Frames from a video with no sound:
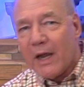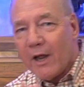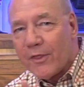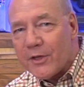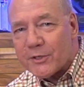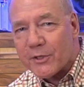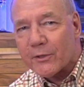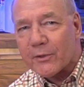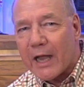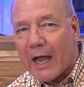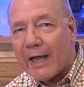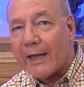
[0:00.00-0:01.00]
This little
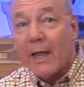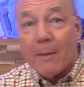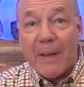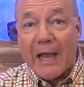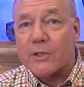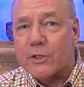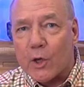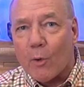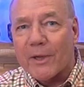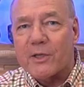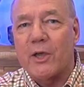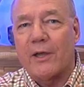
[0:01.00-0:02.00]
guy packs so
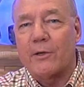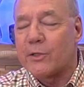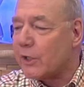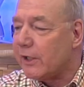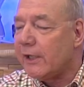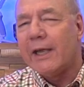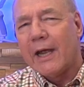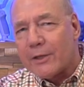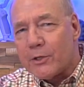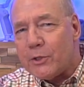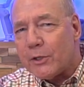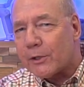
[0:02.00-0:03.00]
much energy
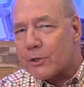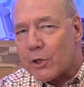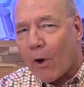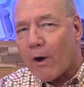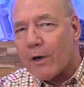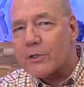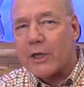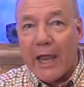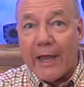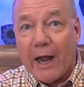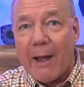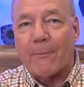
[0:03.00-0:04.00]
that you can charge
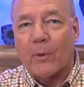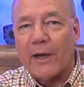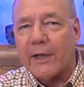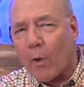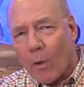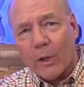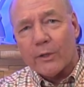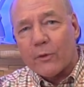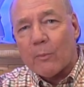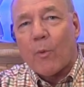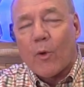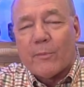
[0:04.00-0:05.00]
and operate all of your
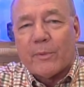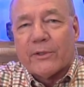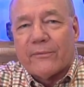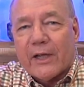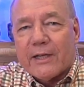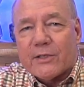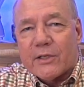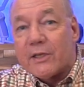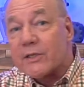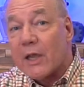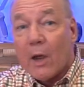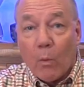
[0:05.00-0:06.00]
portable
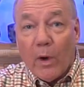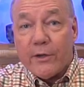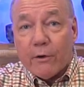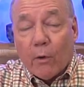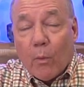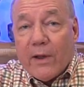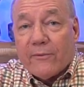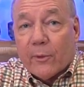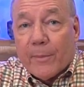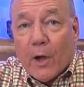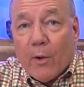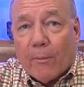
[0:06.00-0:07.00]
devices when you're away
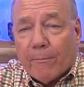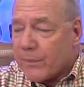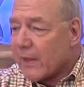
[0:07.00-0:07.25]
from home.